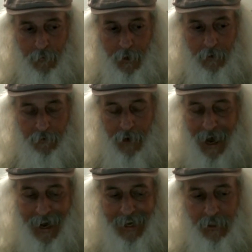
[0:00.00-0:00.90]
a
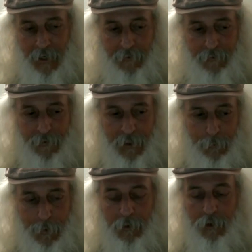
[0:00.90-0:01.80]
high enough a
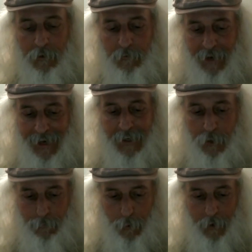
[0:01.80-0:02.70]
spiritual
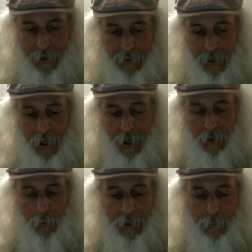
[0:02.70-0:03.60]
vantage point,
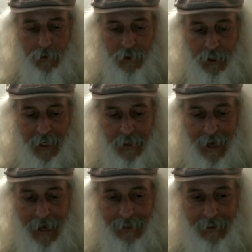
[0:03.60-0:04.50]
we will see that,